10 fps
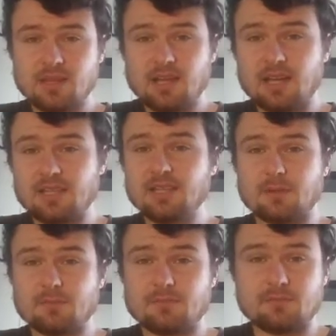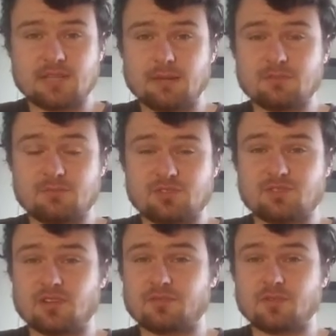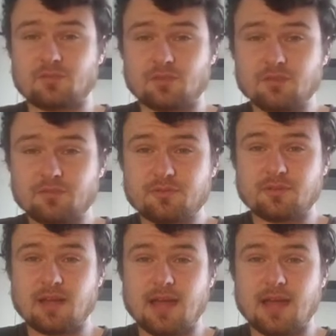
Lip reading: and lately my metabolism's just gone through the roof.